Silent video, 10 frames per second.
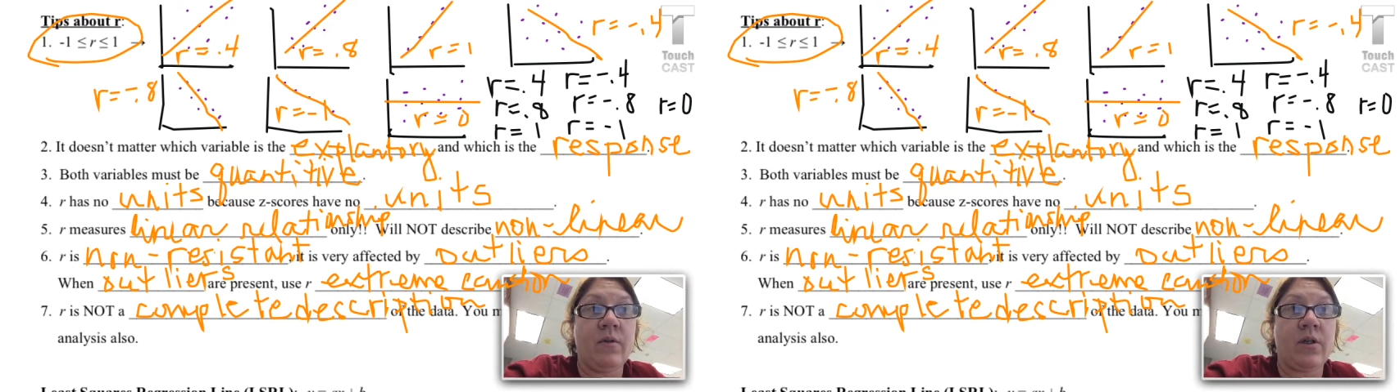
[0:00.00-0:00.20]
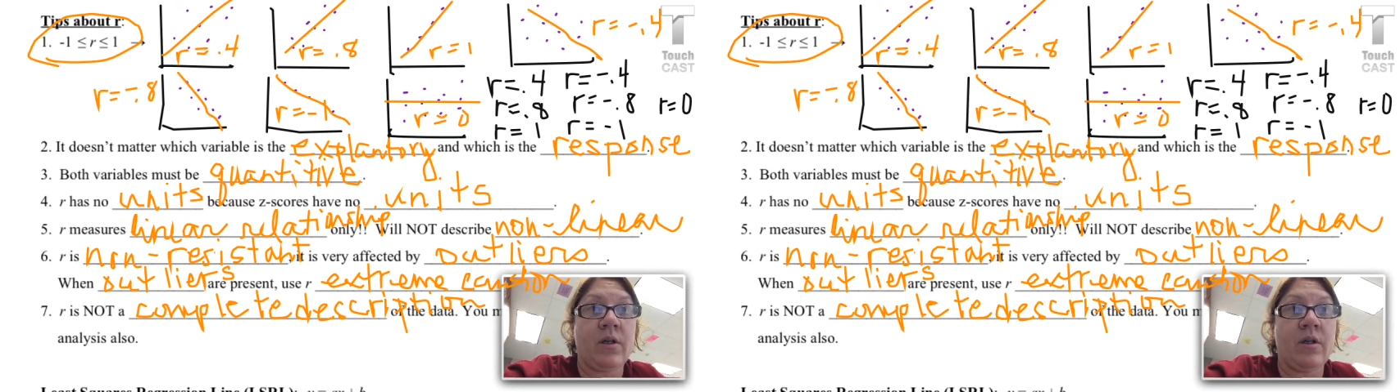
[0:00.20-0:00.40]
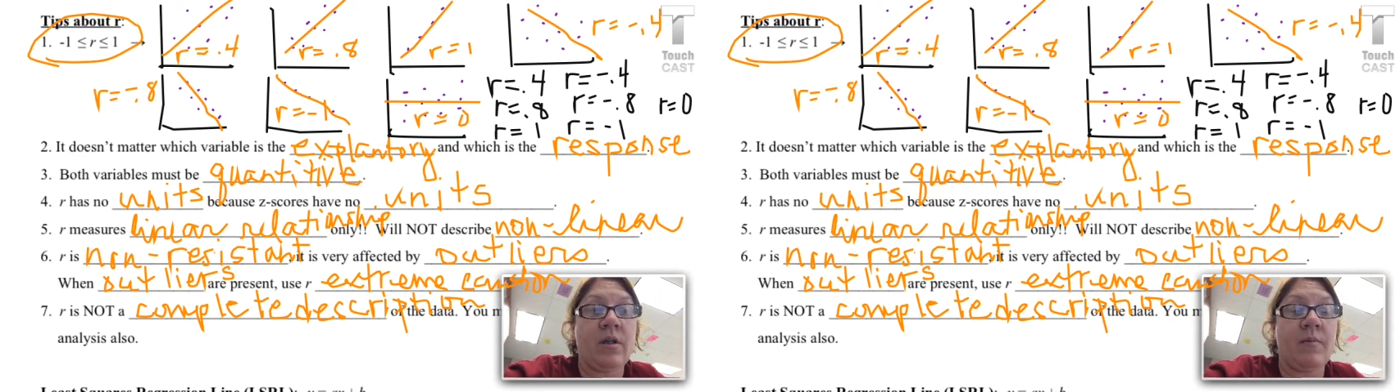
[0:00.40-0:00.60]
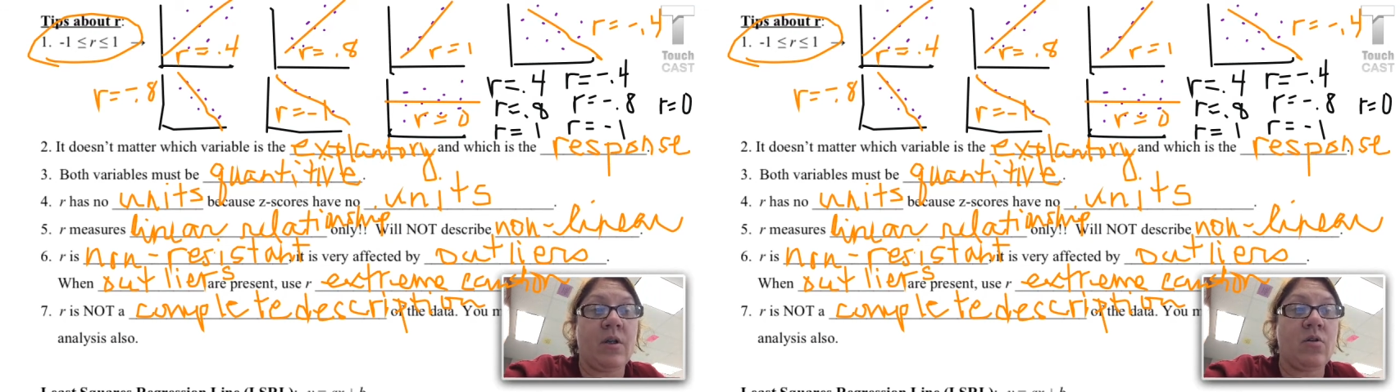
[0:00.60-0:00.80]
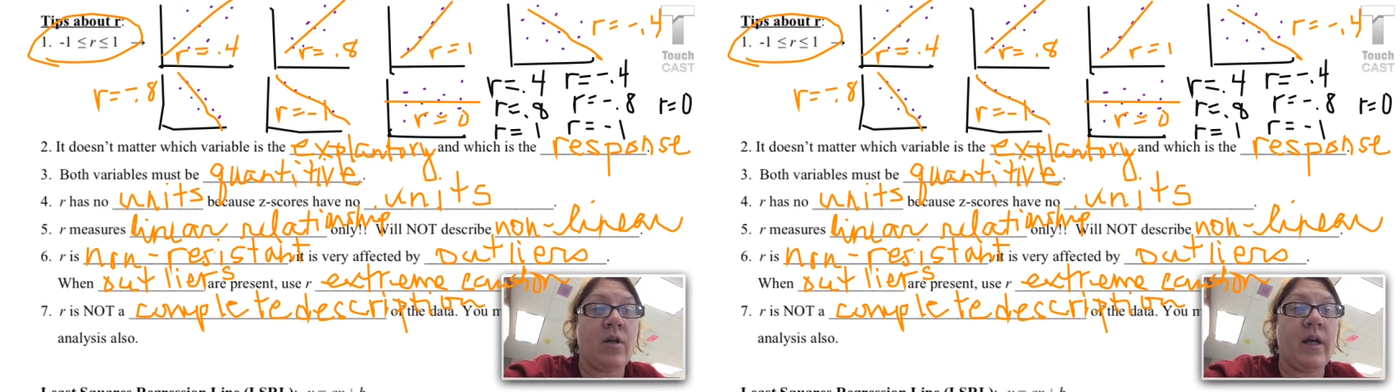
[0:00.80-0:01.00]
which I'm going
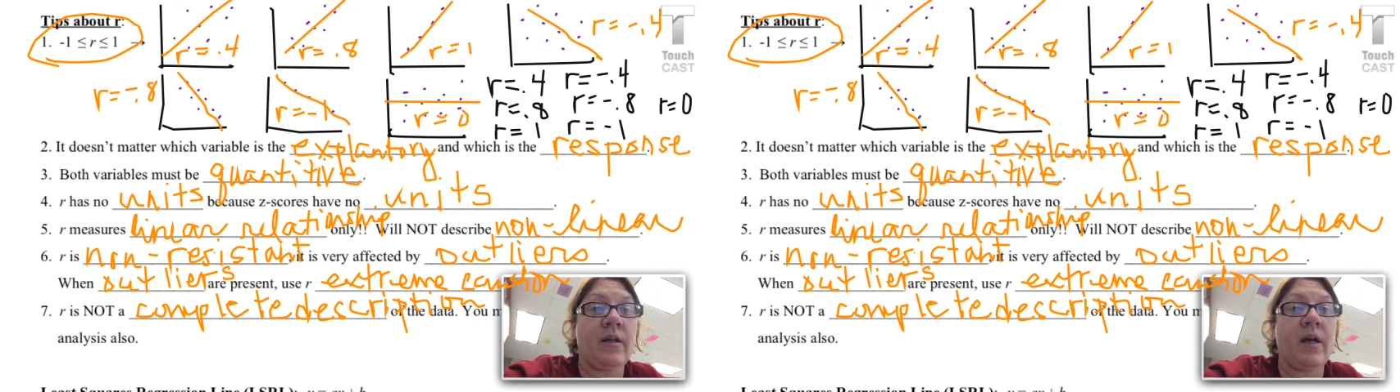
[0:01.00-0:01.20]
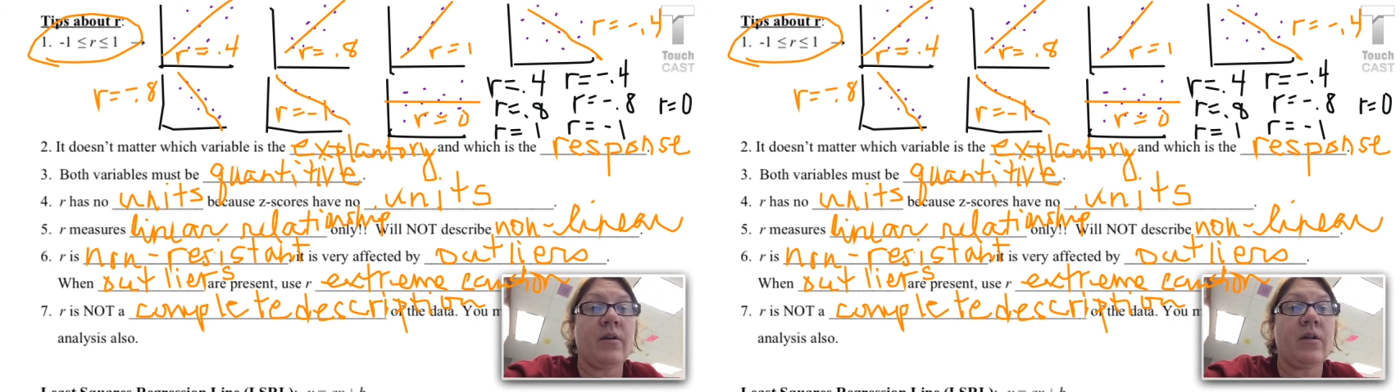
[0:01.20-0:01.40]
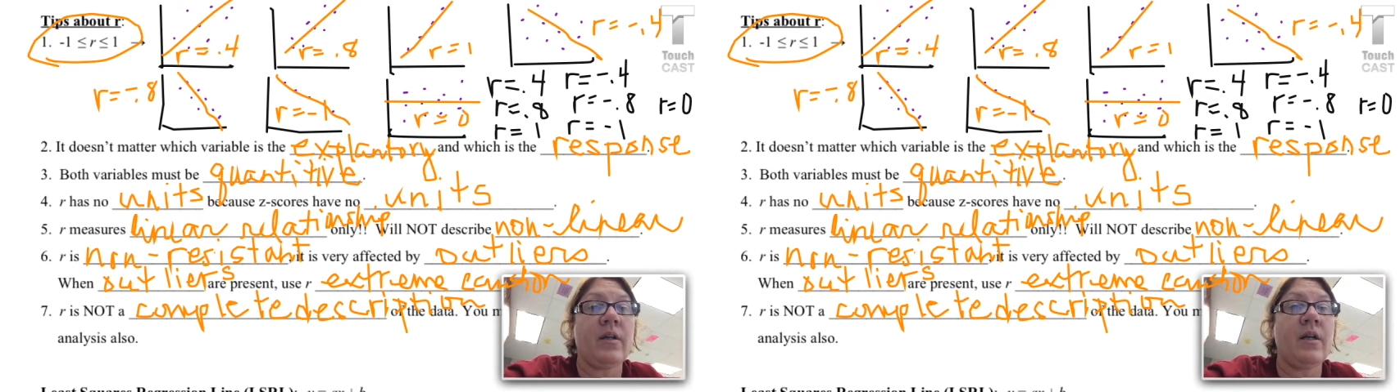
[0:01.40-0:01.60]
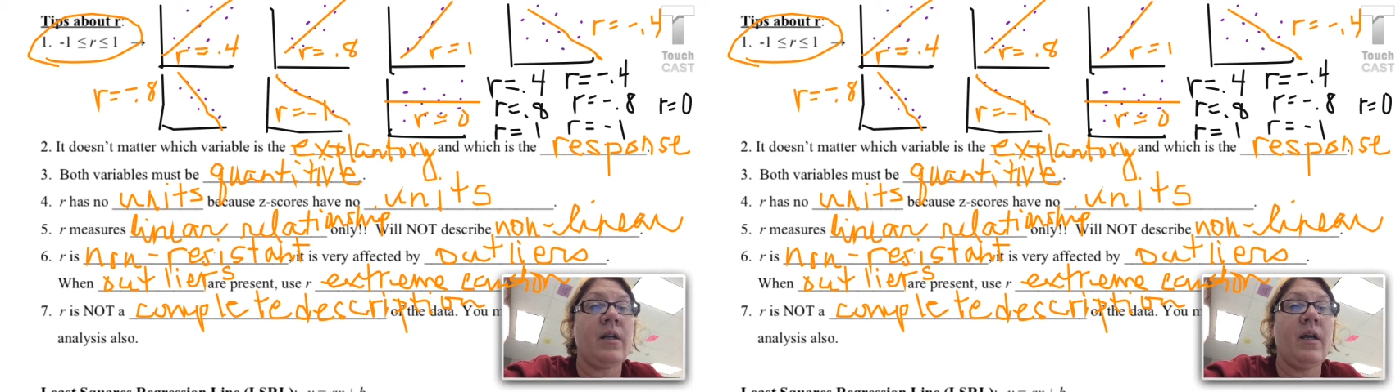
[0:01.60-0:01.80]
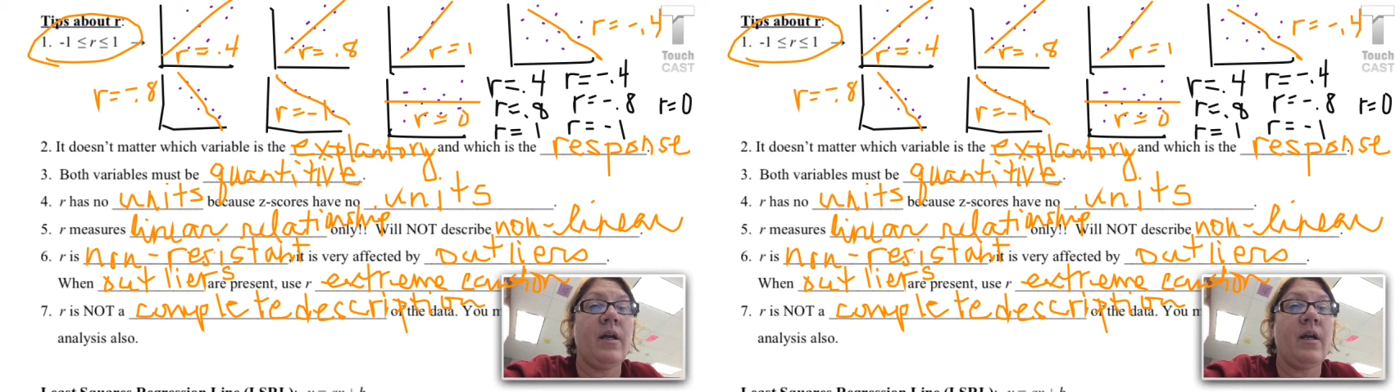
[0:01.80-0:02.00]
to show you how to calculate,
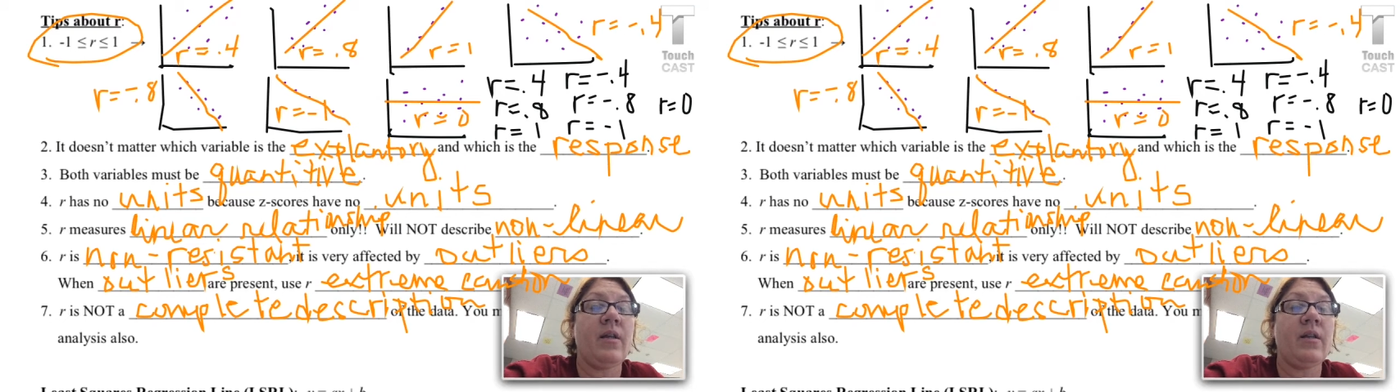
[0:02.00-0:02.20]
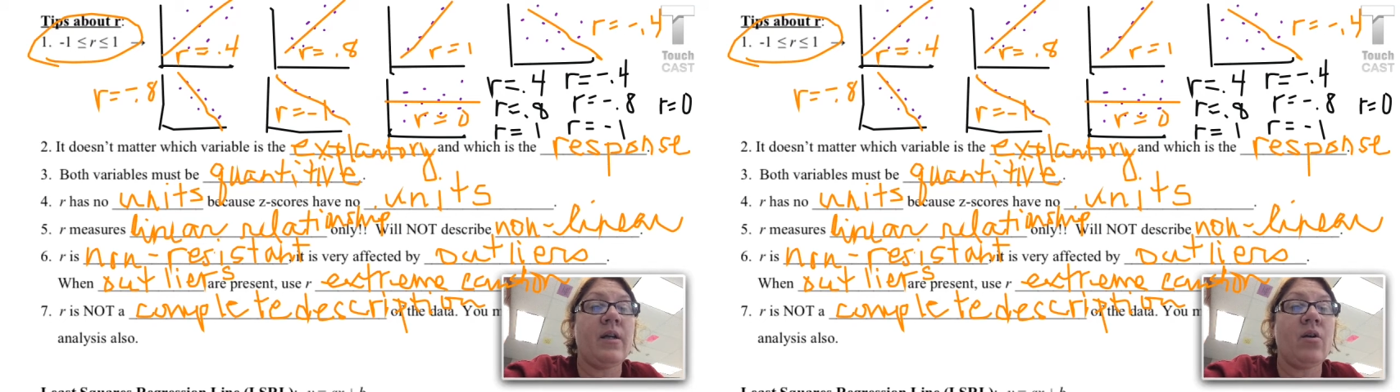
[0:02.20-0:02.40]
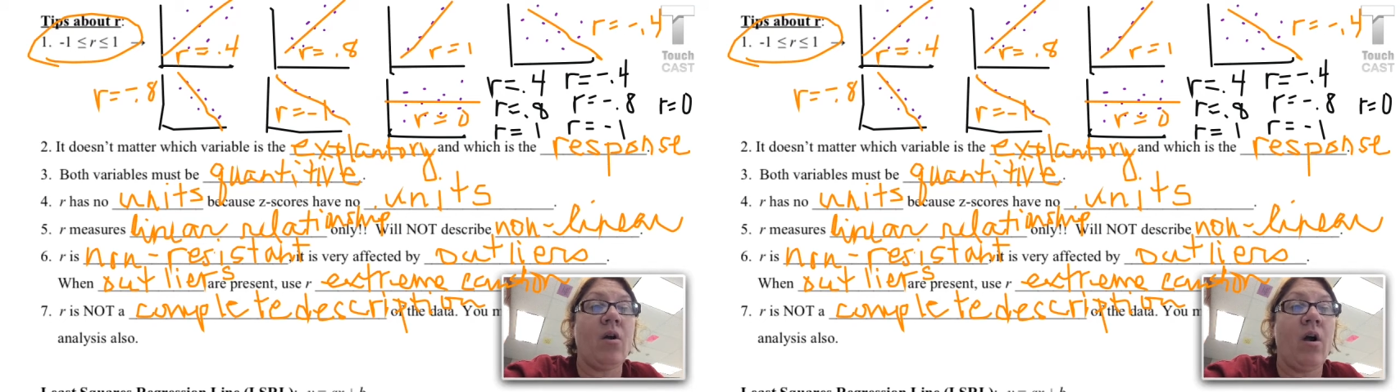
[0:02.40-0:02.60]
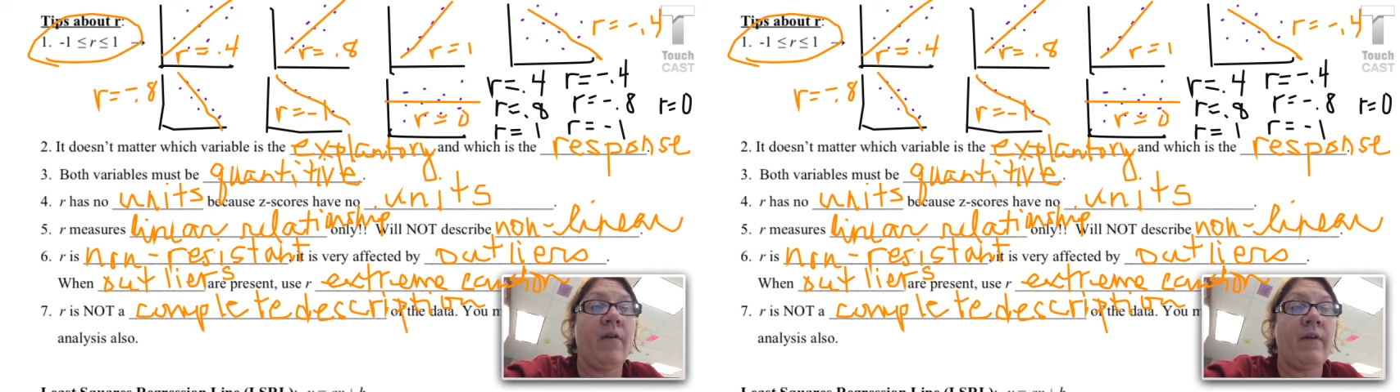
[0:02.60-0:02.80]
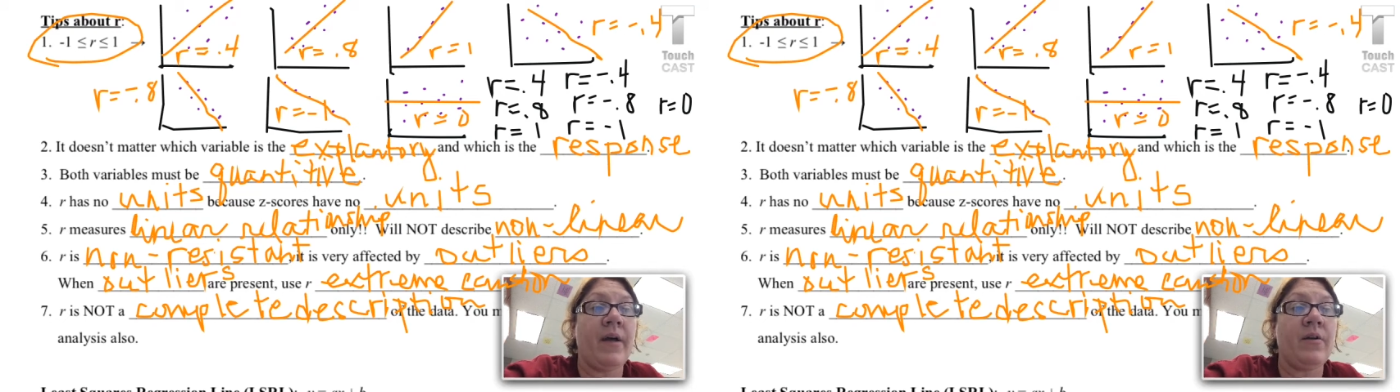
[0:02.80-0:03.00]
and then your
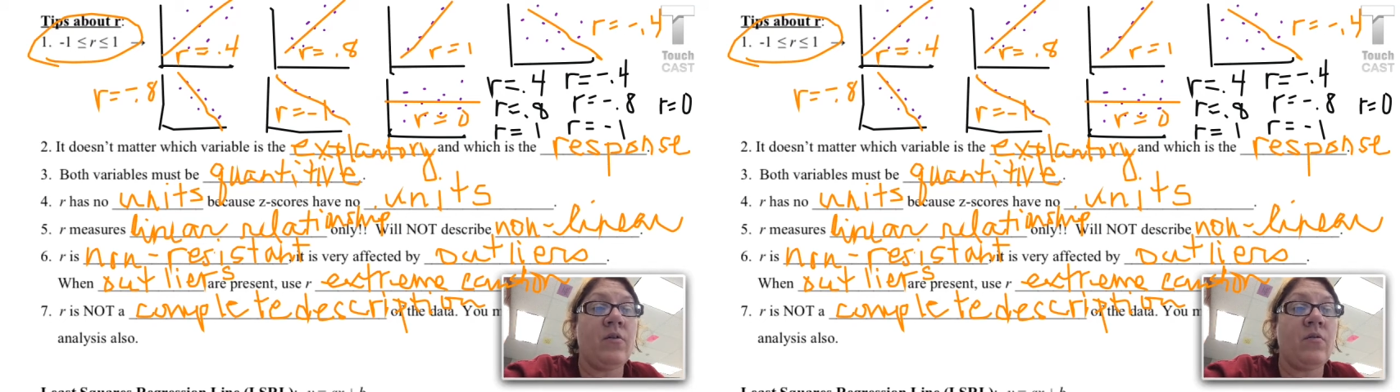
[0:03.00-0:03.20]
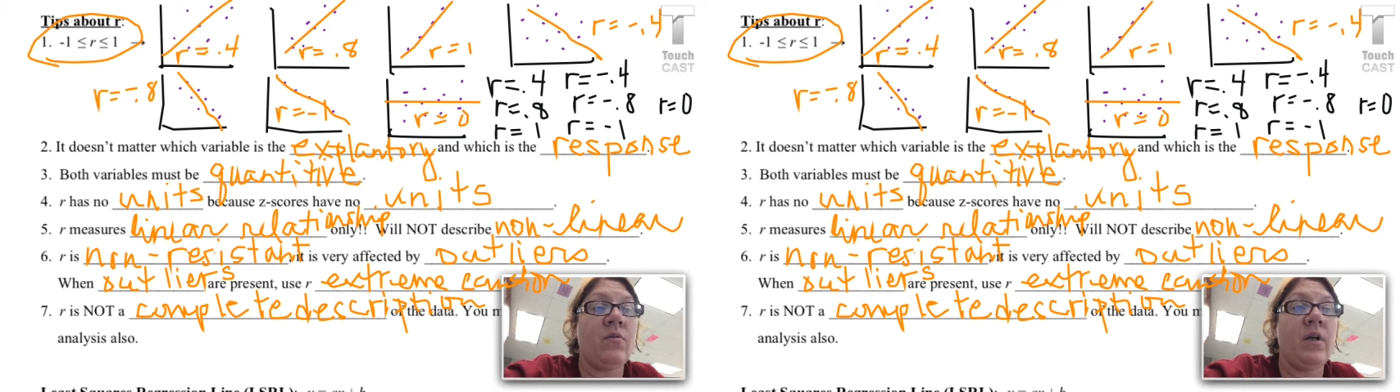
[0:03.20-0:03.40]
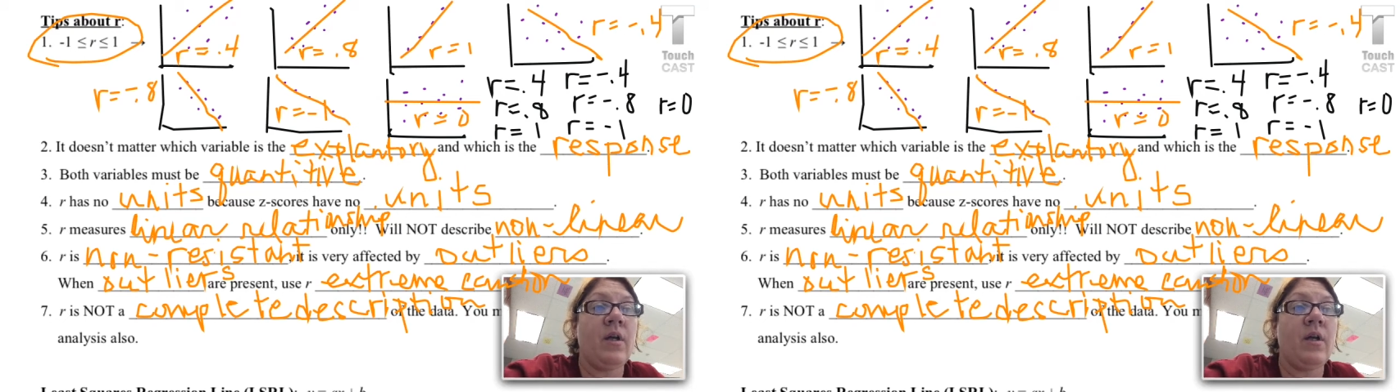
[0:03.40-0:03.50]
R value,